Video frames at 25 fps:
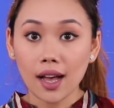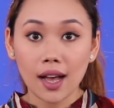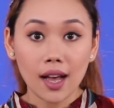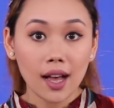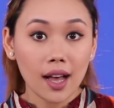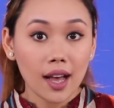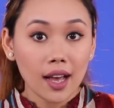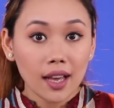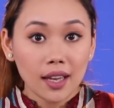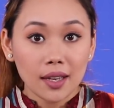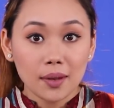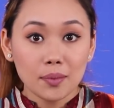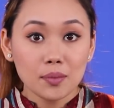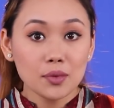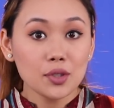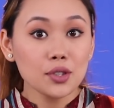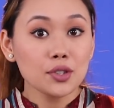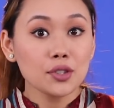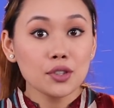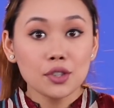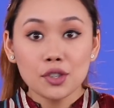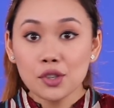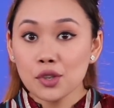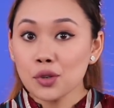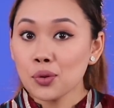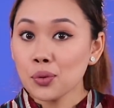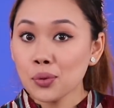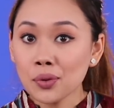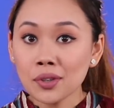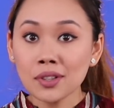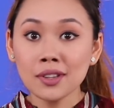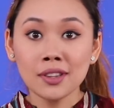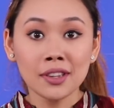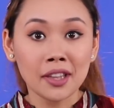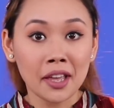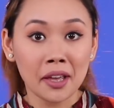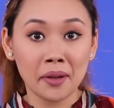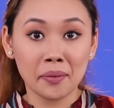I'm just gonna
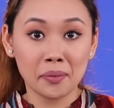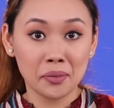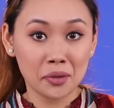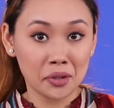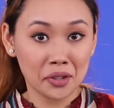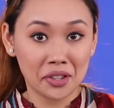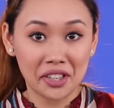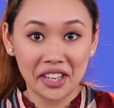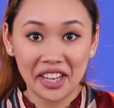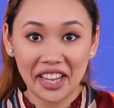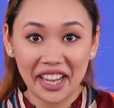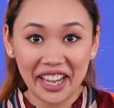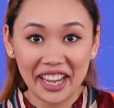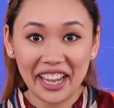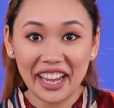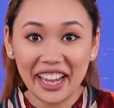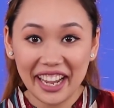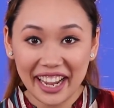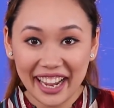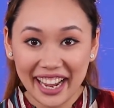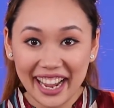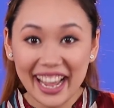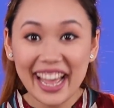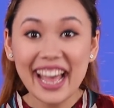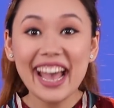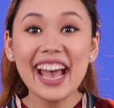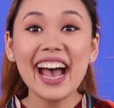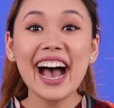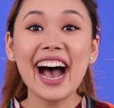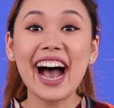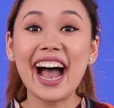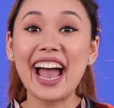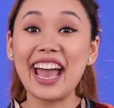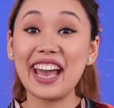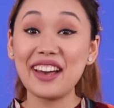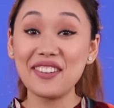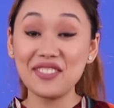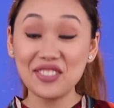ruin them today.
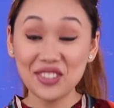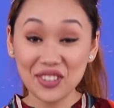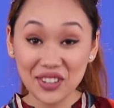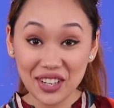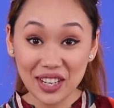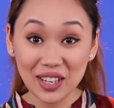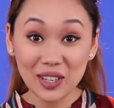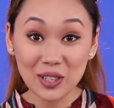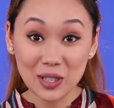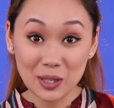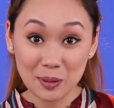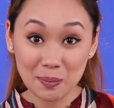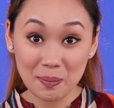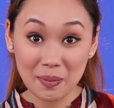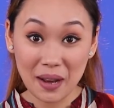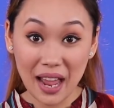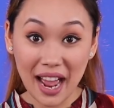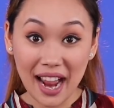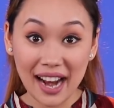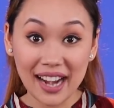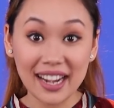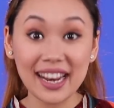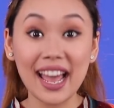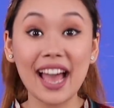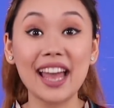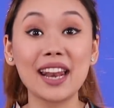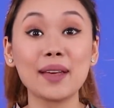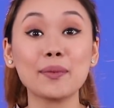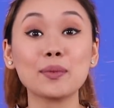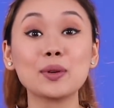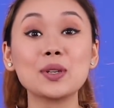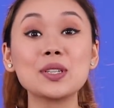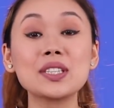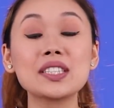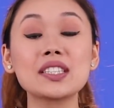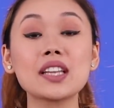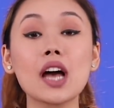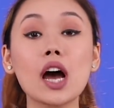I have 3 looks planned, and I'm
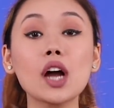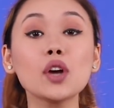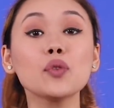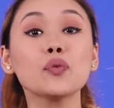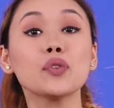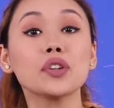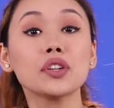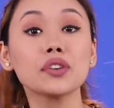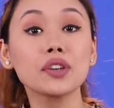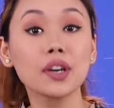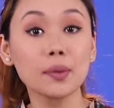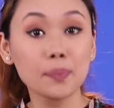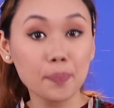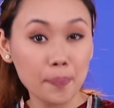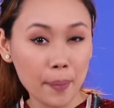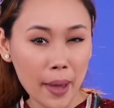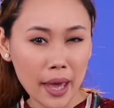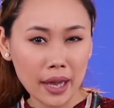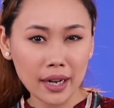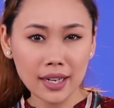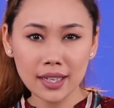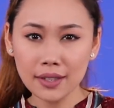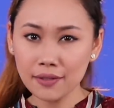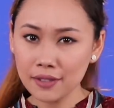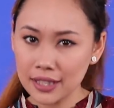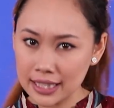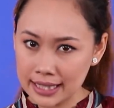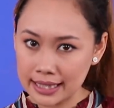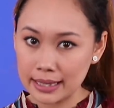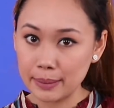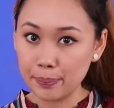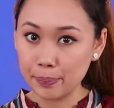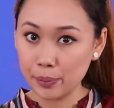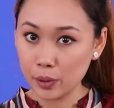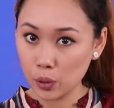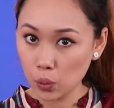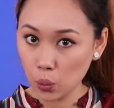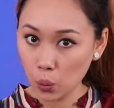gonna start with a comparatively
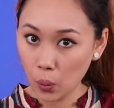simple